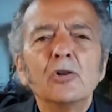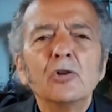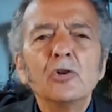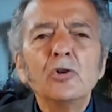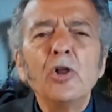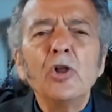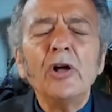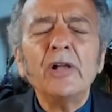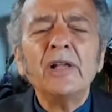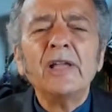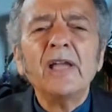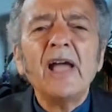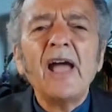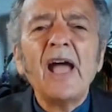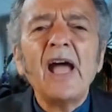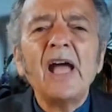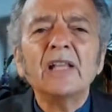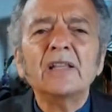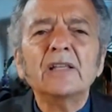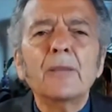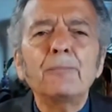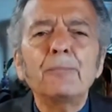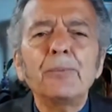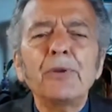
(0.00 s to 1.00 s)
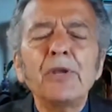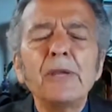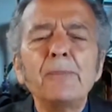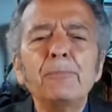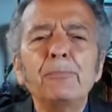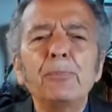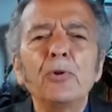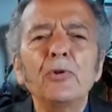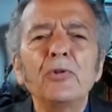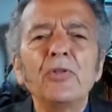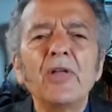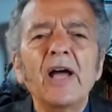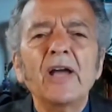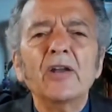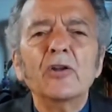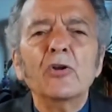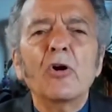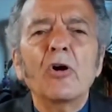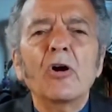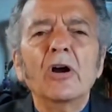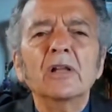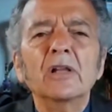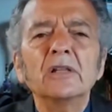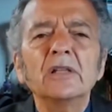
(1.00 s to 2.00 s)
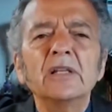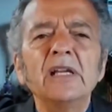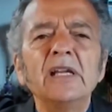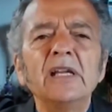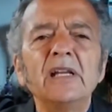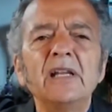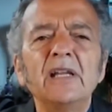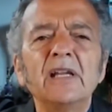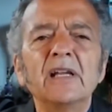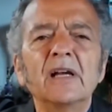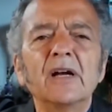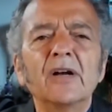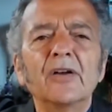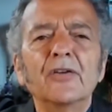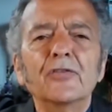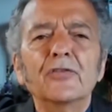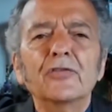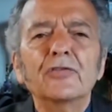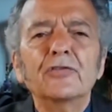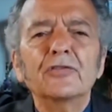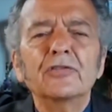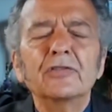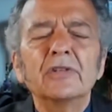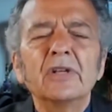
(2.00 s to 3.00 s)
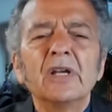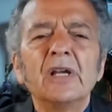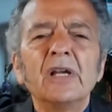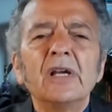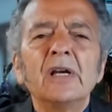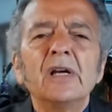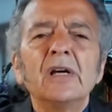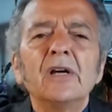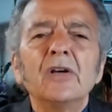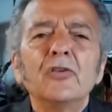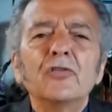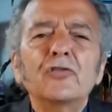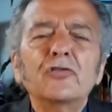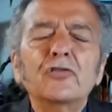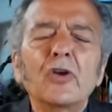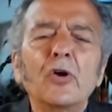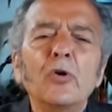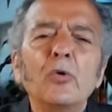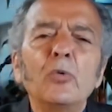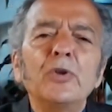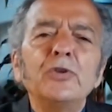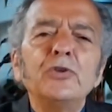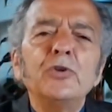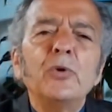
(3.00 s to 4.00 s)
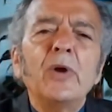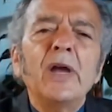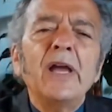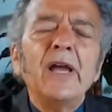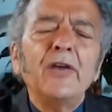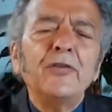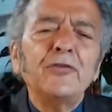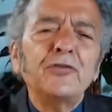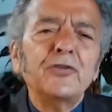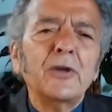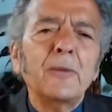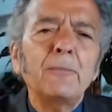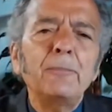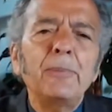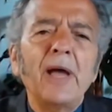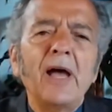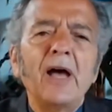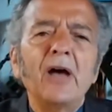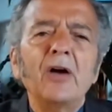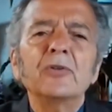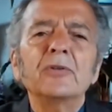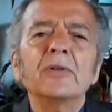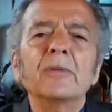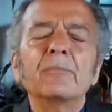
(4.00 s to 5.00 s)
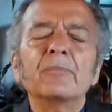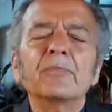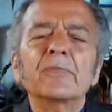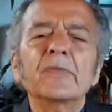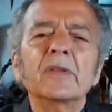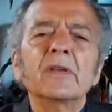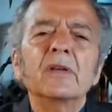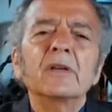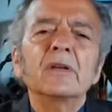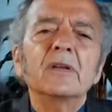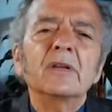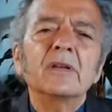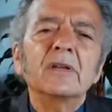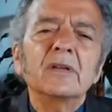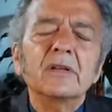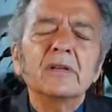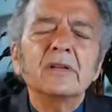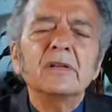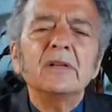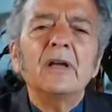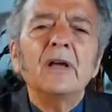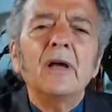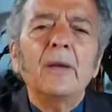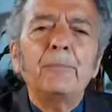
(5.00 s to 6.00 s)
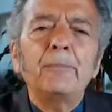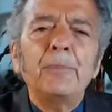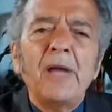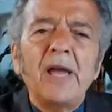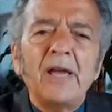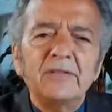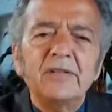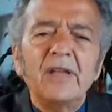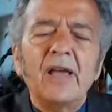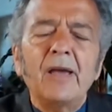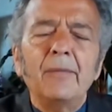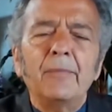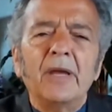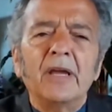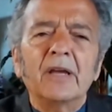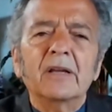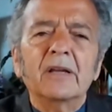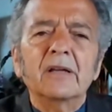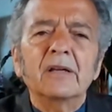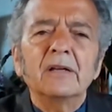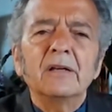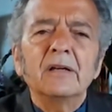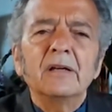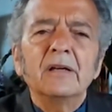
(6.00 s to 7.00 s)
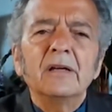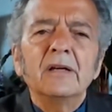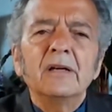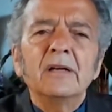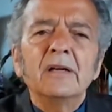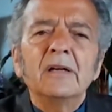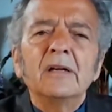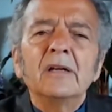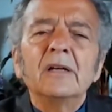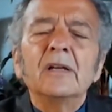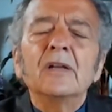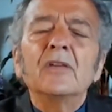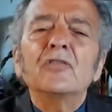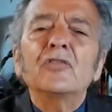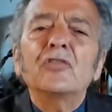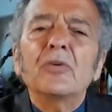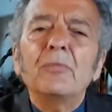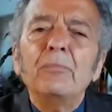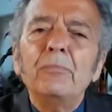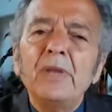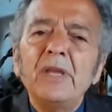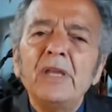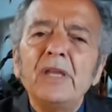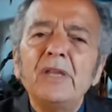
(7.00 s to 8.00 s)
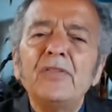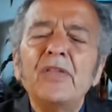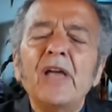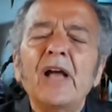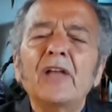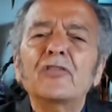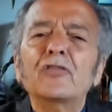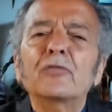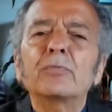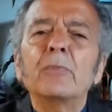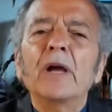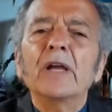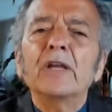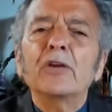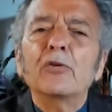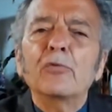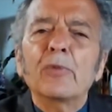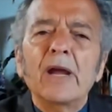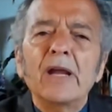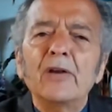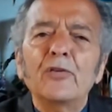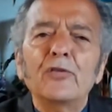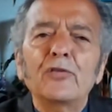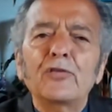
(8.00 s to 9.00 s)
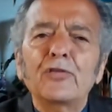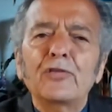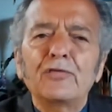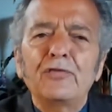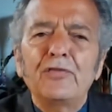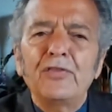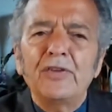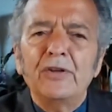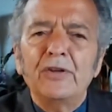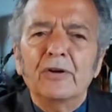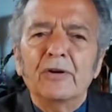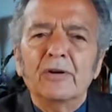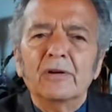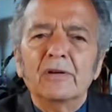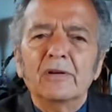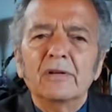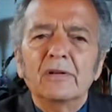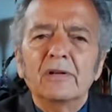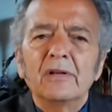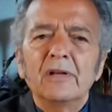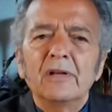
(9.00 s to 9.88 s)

Look at the people that are leading us. So when you ask about a pandemic, to me, that's my greatest fear.